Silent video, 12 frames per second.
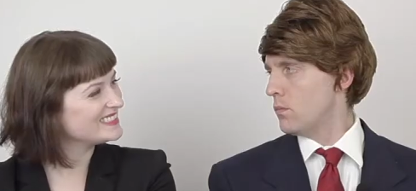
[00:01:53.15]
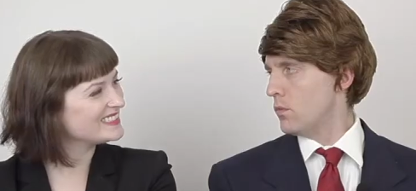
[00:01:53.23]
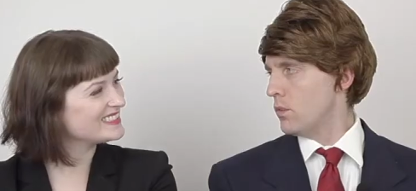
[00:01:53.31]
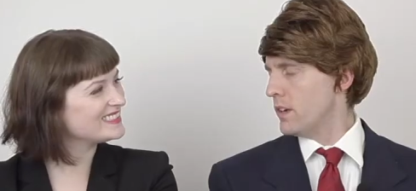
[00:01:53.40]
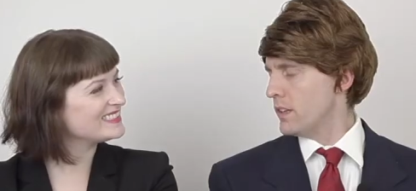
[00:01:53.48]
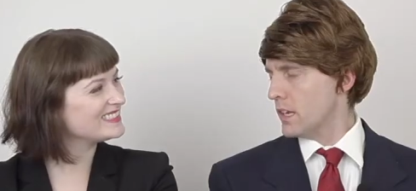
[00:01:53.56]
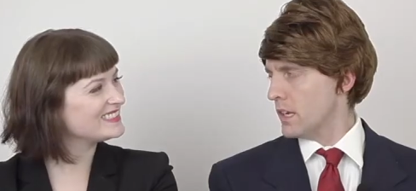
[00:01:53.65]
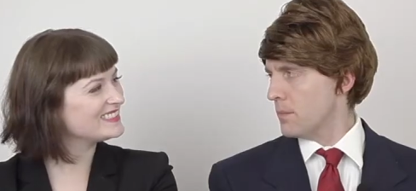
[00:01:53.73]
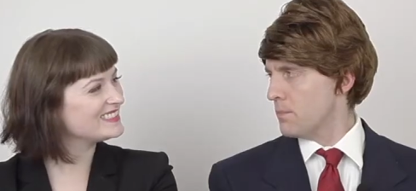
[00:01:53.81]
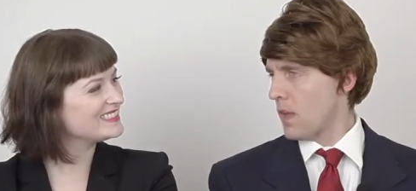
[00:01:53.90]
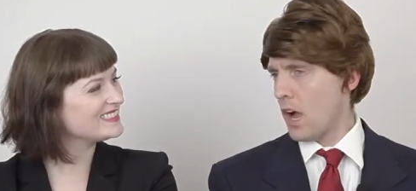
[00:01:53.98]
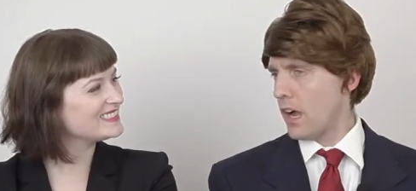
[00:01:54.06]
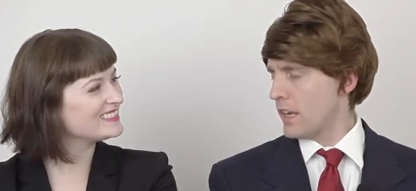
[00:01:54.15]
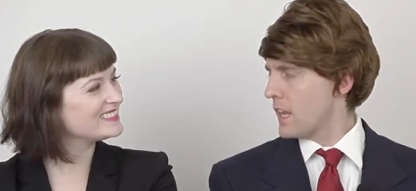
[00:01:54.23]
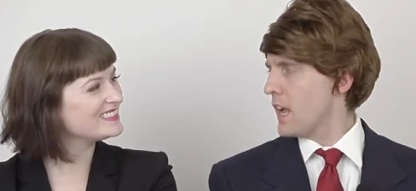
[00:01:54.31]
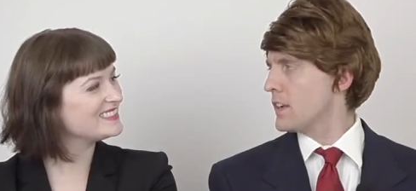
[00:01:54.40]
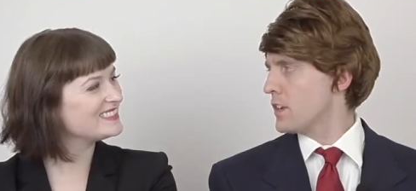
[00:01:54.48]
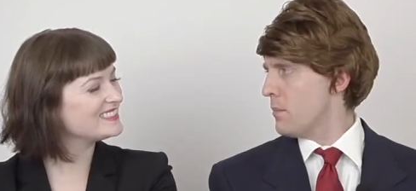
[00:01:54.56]
Speaker 1: Really? I
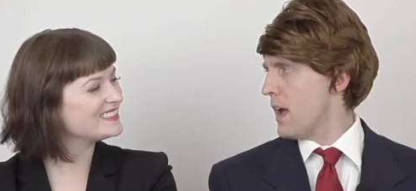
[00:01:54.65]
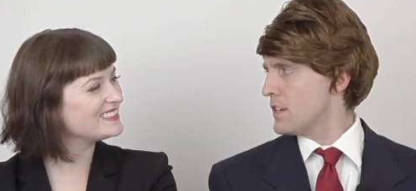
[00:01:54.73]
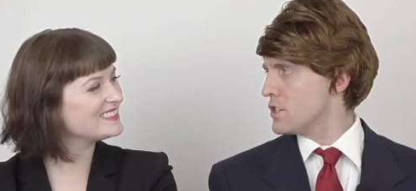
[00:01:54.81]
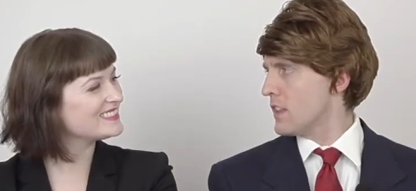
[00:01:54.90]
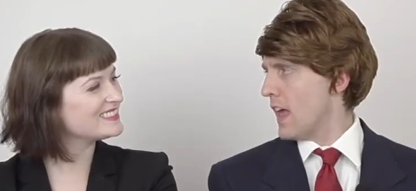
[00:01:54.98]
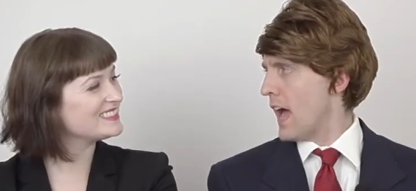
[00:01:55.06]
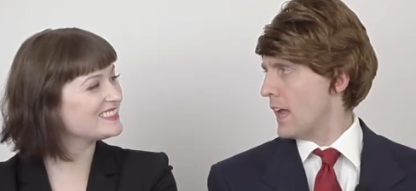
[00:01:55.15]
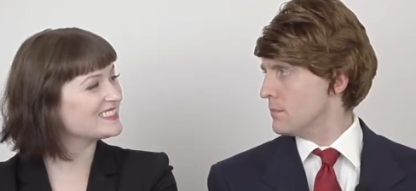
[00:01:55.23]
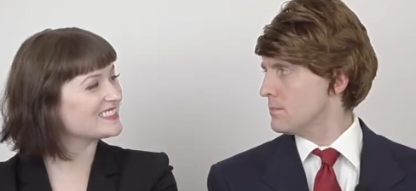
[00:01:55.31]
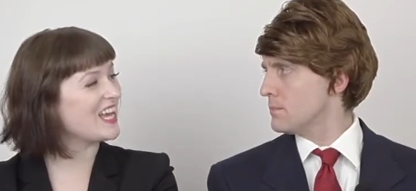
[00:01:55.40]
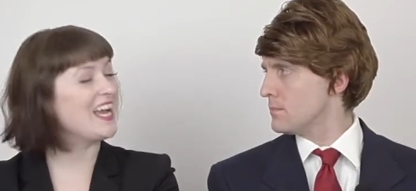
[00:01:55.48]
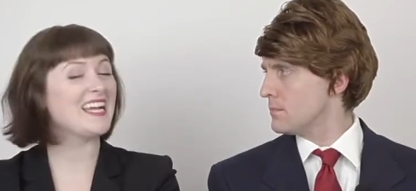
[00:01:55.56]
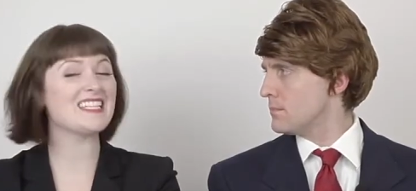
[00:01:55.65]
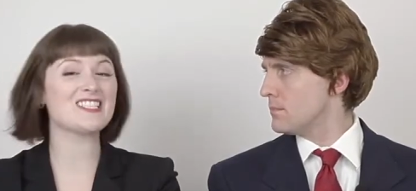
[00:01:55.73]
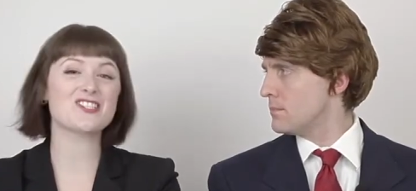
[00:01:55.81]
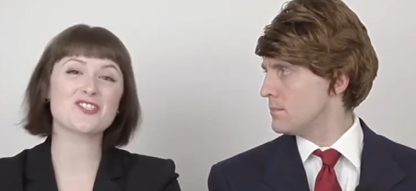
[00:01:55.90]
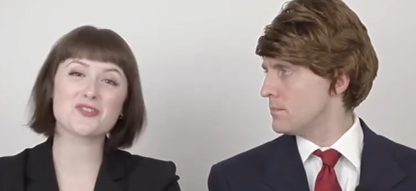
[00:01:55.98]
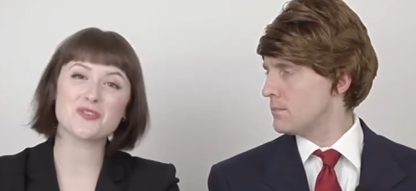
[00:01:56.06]
can't imagine that.
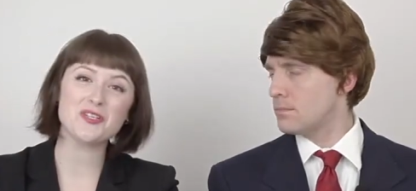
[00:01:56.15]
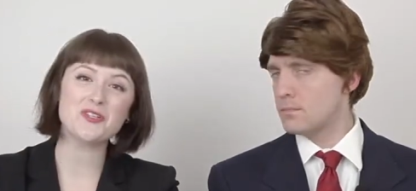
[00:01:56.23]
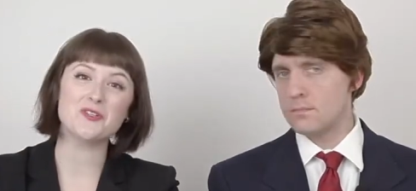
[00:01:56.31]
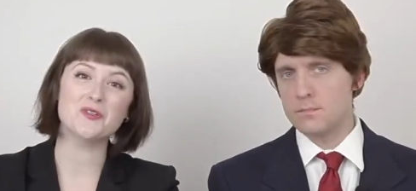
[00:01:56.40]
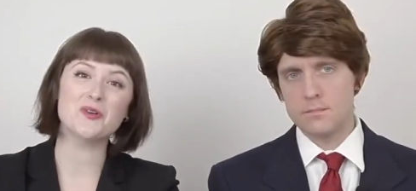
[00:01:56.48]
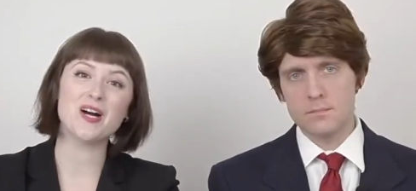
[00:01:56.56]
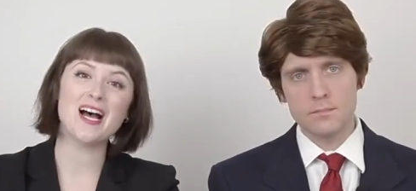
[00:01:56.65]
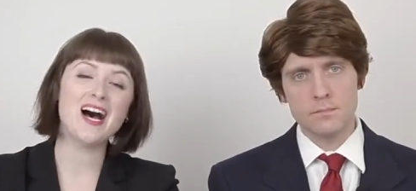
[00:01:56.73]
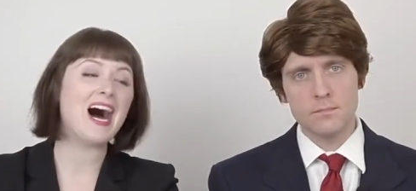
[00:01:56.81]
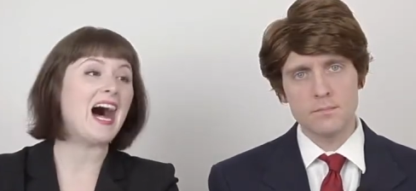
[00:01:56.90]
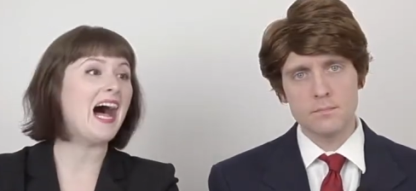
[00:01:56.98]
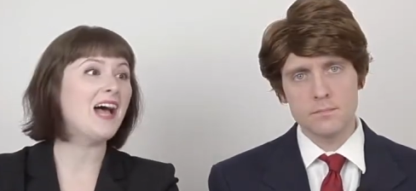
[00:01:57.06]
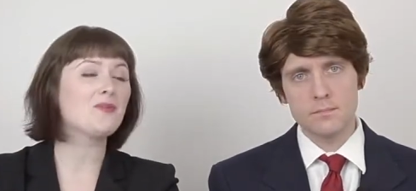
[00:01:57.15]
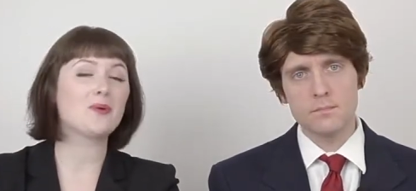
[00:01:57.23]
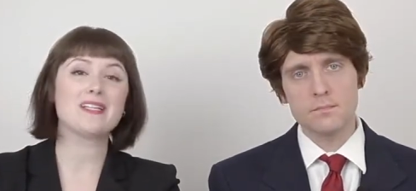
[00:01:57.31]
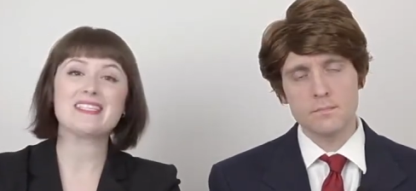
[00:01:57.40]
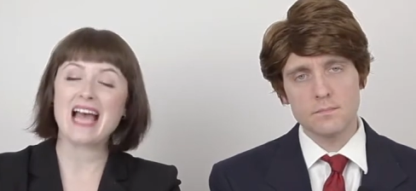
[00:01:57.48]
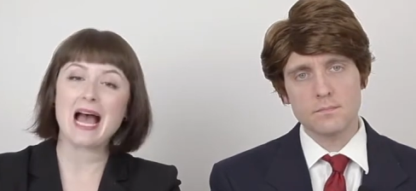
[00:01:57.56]
Speaker 2: It's true! I
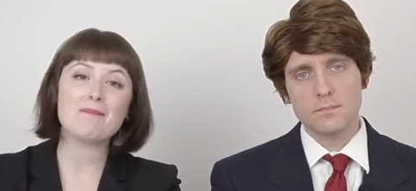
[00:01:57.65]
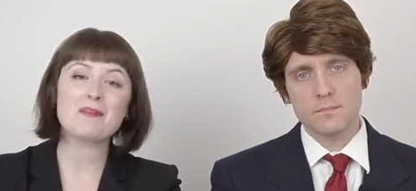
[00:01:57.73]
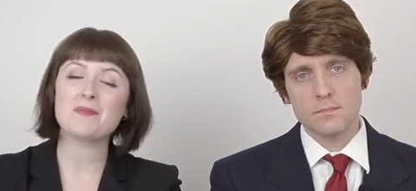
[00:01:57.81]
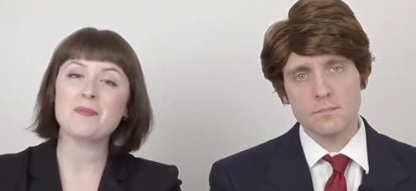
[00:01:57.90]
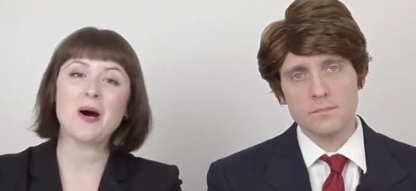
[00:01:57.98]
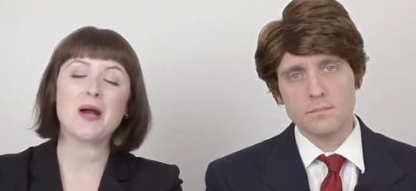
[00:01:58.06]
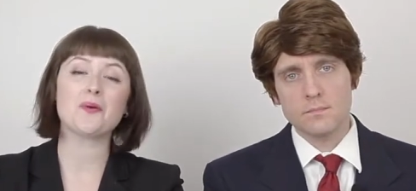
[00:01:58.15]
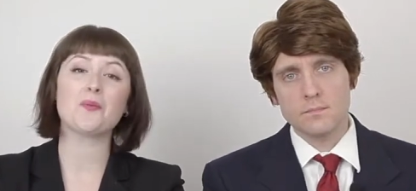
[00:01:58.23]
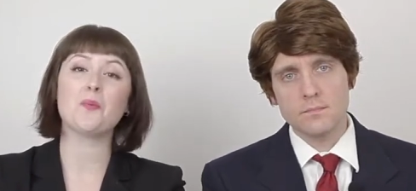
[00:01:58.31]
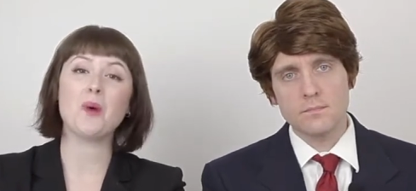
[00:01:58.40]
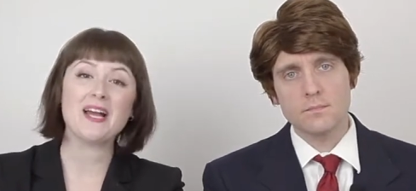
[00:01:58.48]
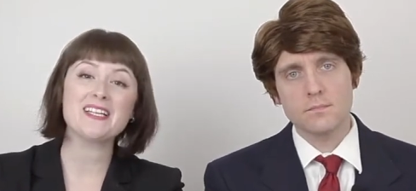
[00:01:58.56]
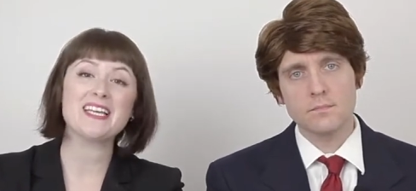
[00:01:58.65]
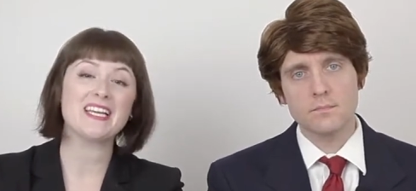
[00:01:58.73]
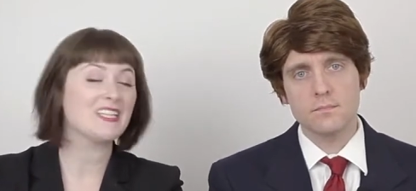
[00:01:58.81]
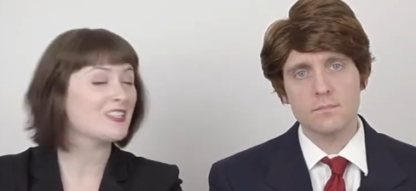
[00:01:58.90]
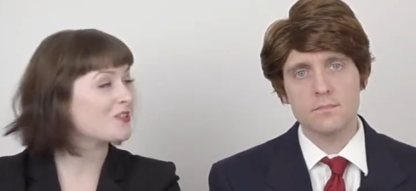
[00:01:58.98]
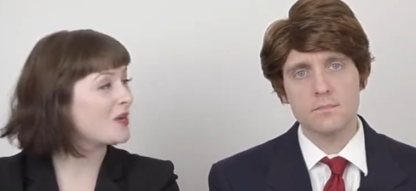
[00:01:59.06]
once happened upon a one
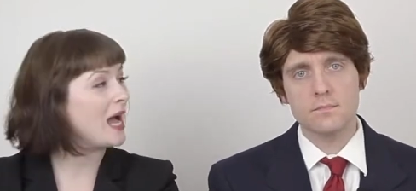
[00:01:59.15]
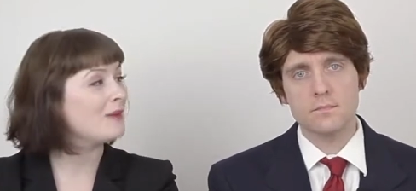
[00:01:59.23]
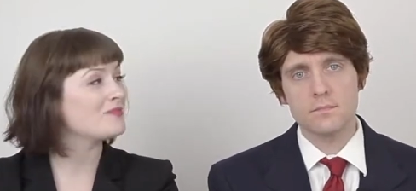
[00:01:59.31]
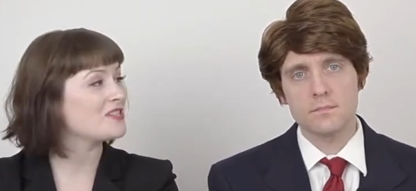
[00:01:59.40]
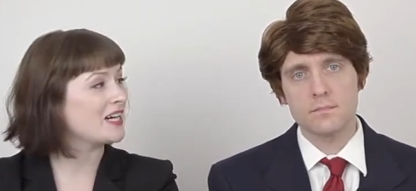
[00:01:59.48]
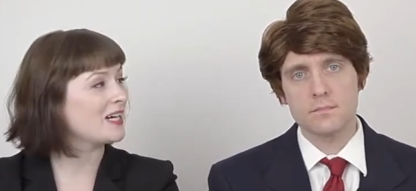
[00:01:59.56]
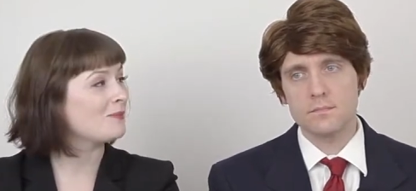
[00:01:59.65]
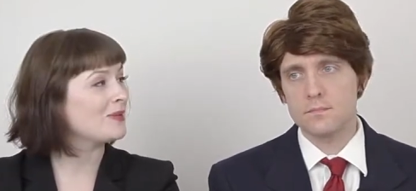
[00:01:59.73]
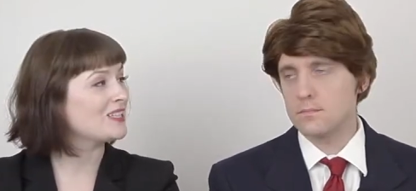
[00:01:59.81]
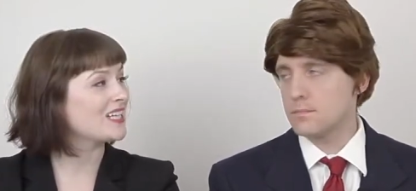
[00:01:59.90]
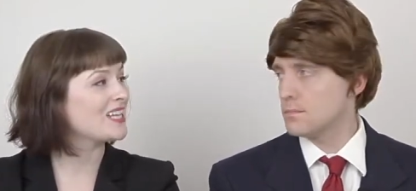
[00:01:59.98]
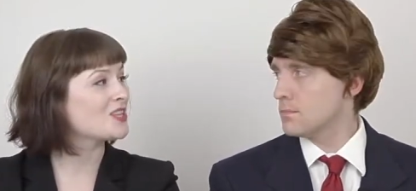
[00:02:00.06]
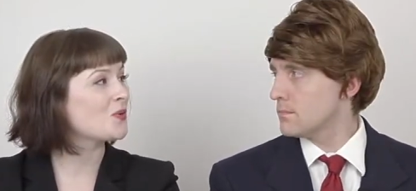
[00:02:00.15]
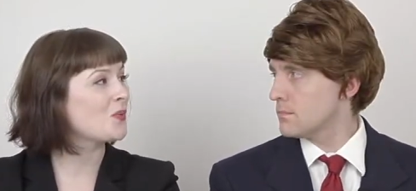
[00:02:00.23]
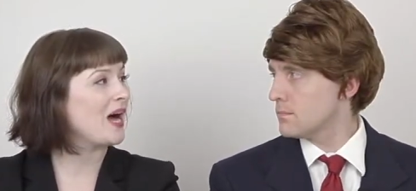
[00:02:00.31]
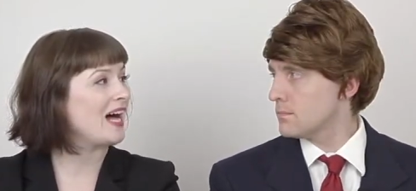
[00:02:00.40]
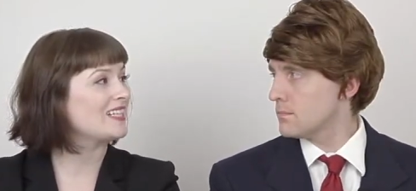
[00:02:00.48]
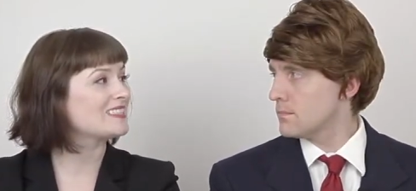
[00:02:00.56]
kilogram Dairy Milk in the
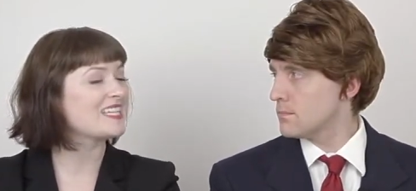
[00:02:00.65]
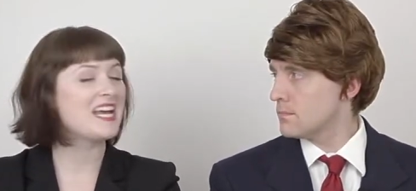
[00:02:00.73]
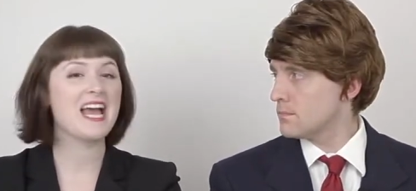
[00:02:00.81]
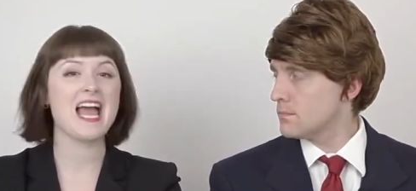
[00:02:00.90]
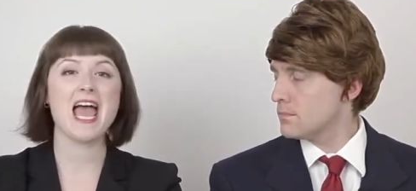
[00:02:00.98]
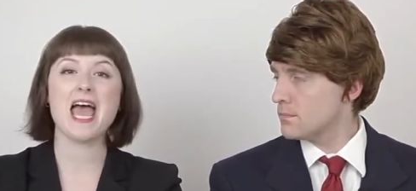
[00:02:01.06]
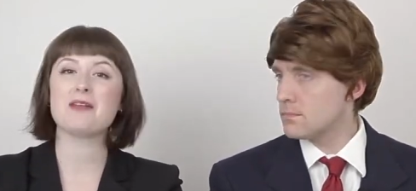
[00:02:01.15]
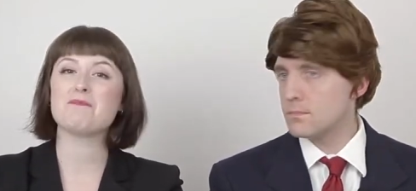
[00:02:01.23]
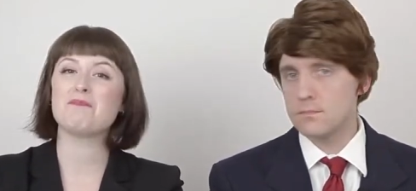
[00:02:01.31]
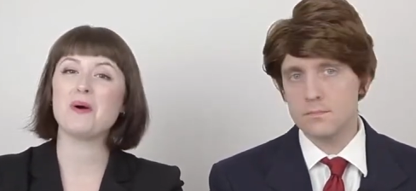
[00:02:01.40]
wild, and